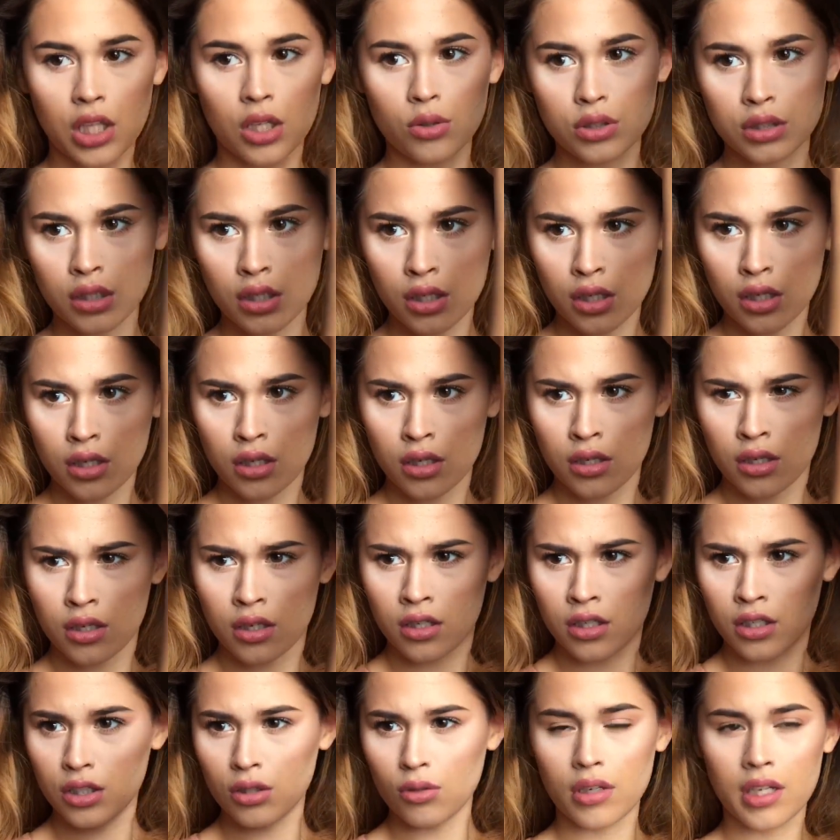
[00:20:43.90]
close,
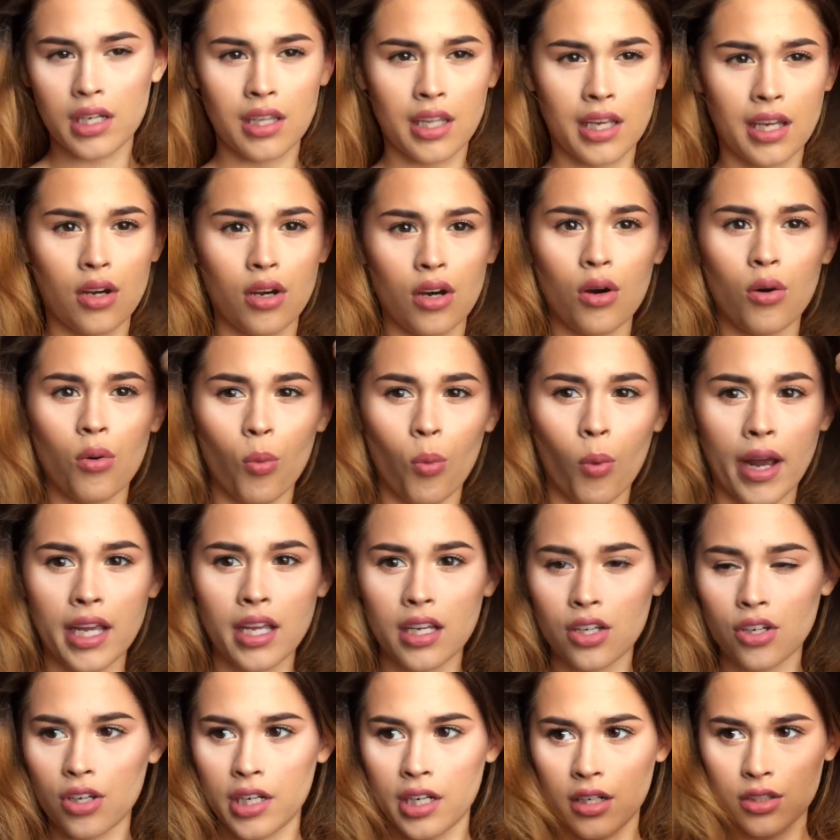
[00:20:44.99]
you'll get like white
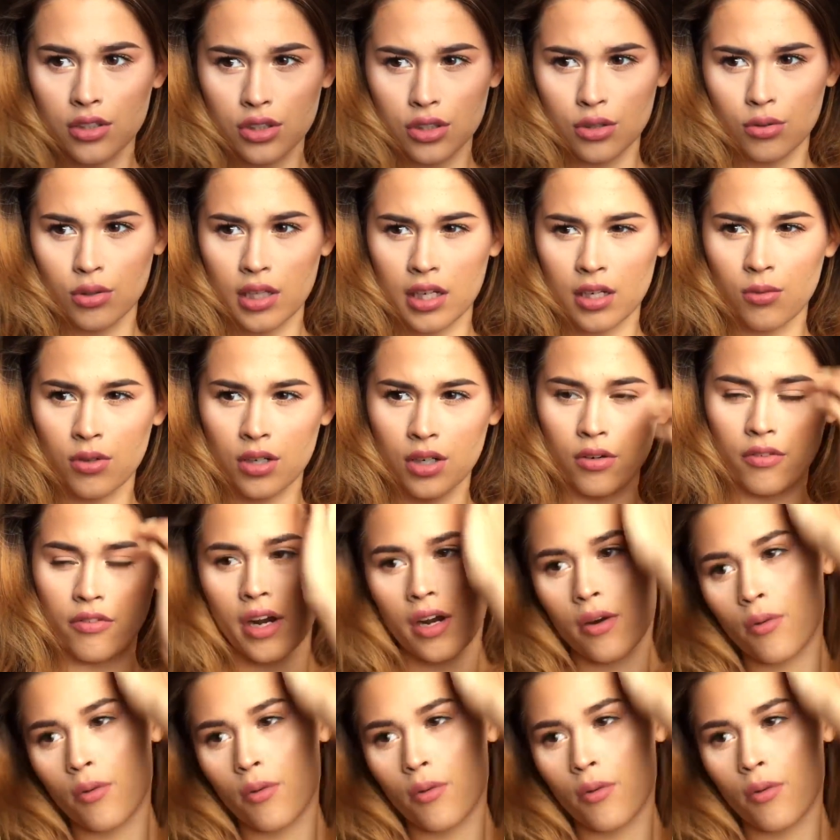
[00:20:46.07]
in your hair, so you kind of want to go